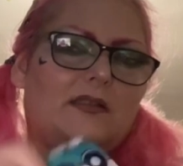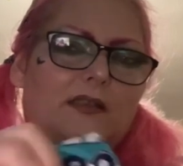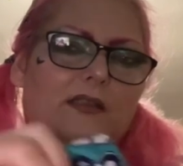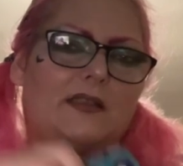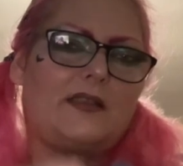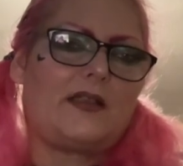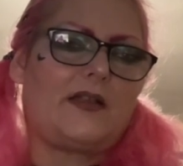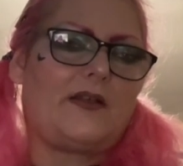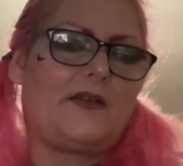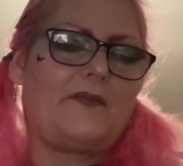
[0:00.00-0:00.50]
you
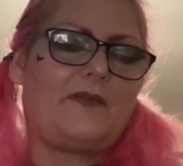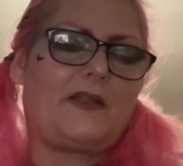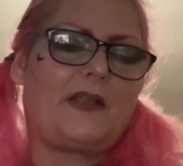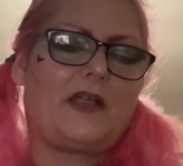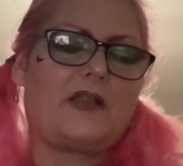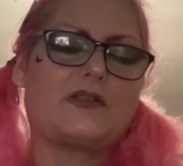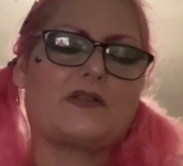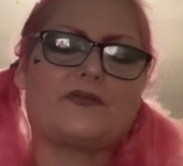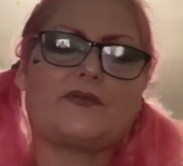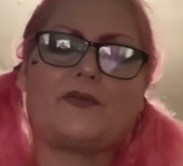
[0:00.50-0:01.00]
know, if he
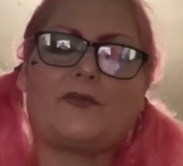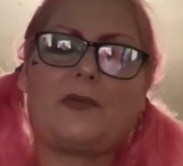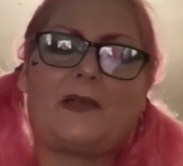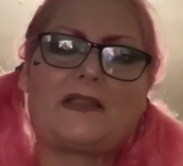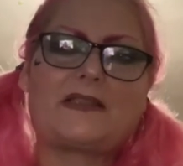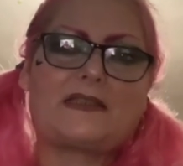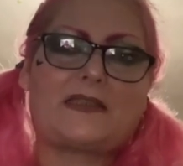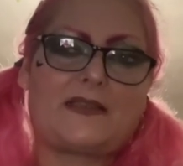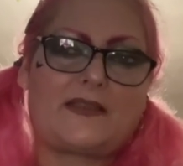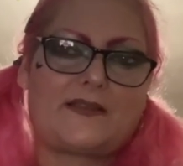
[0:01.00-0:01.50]
goes through about
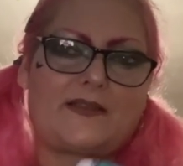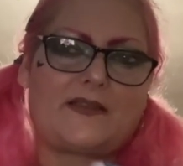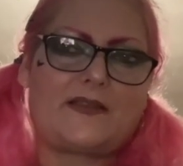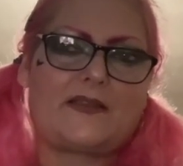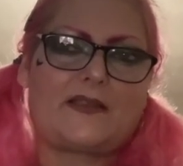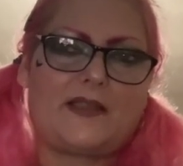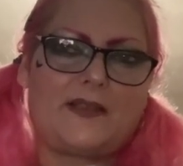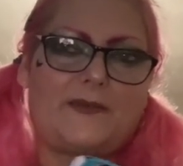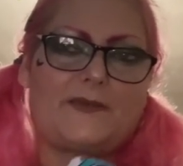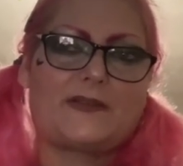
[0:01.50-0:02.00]
6 in a
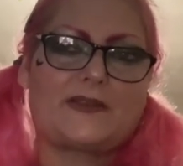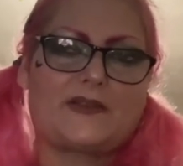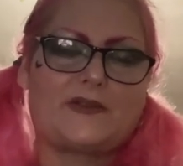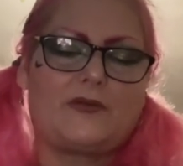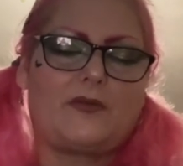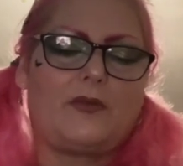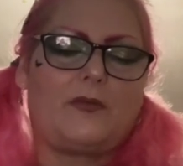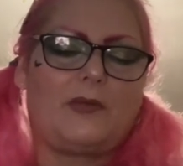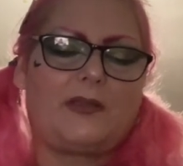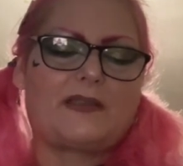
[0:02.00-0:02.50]
day, we've still
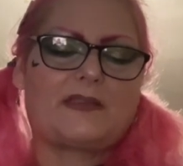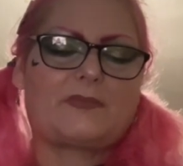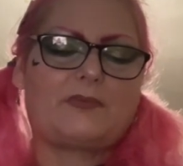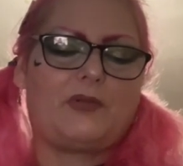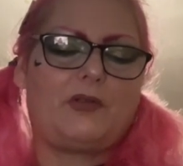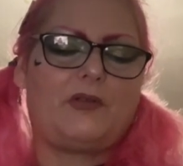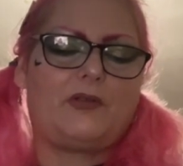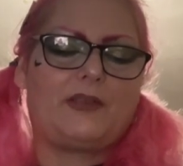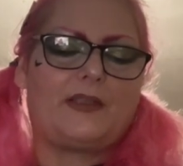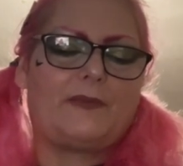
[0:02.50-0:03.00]
got one to
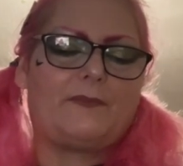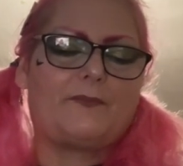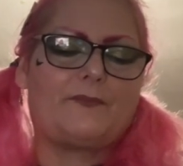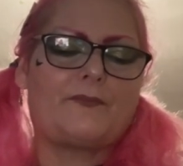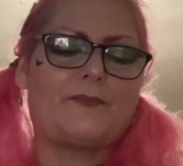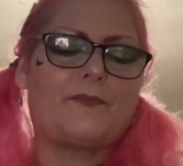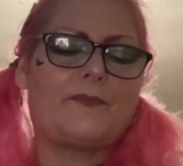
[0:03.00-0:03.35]
put on him.